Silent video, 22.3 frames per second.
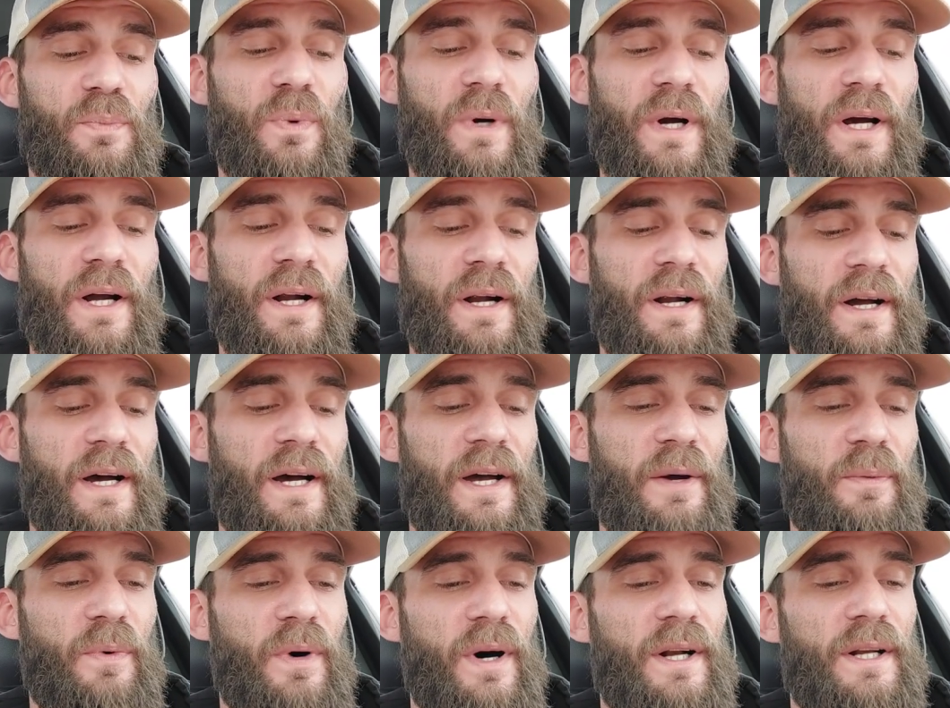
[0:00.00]
where
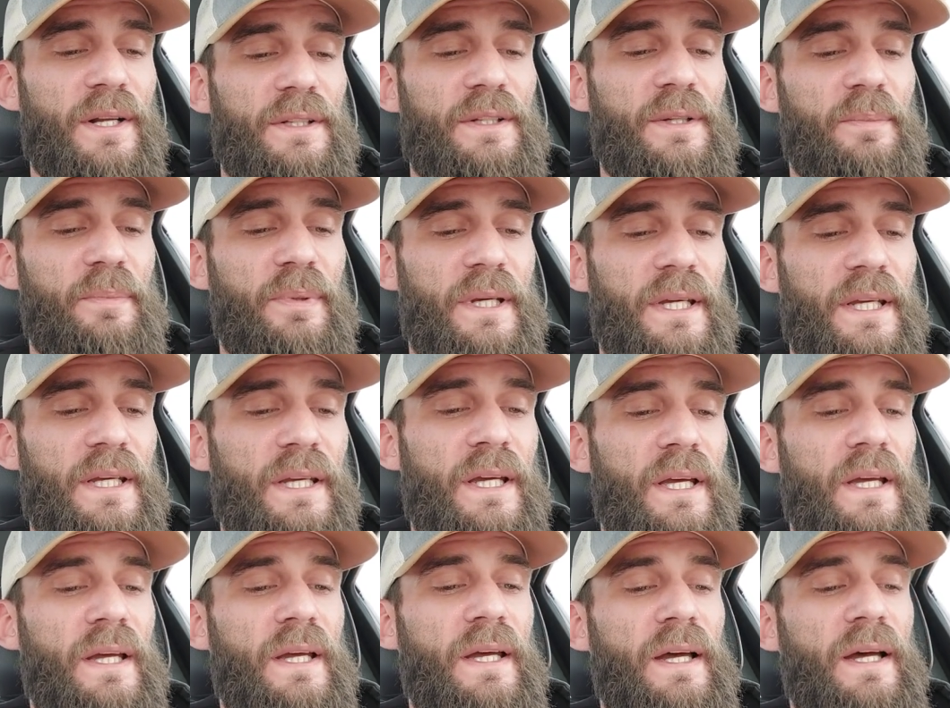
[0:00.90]
I wanted to be.
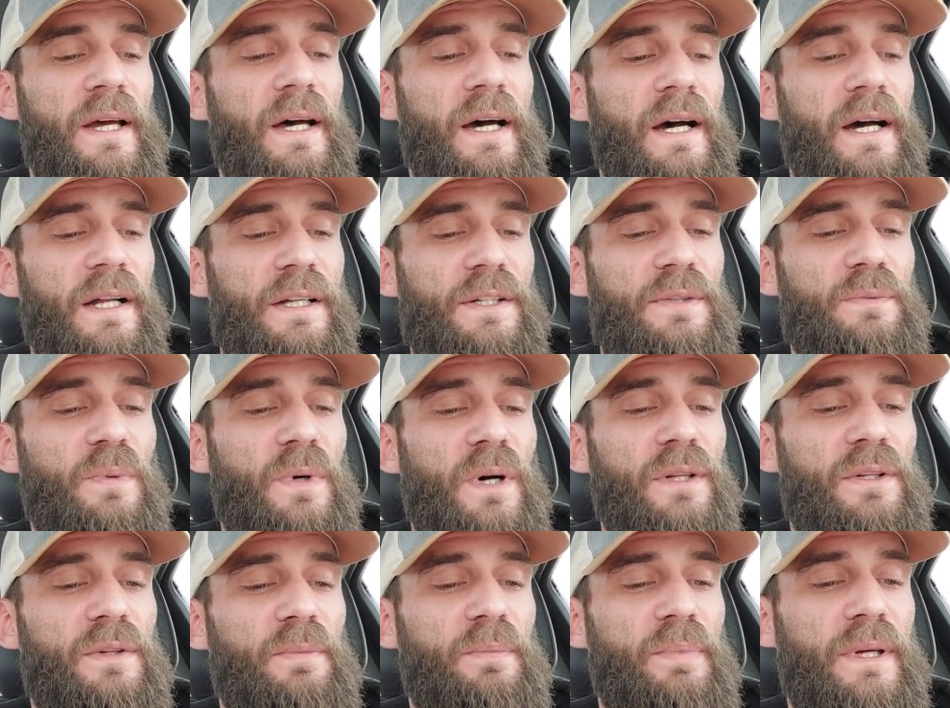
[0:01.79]
I just
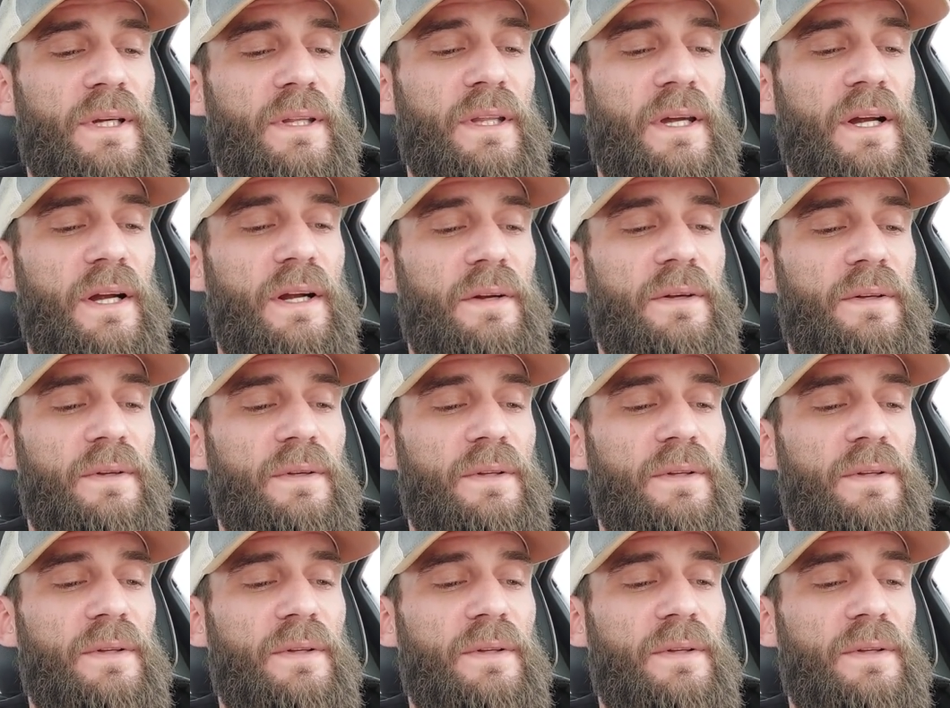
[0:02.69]
want to be there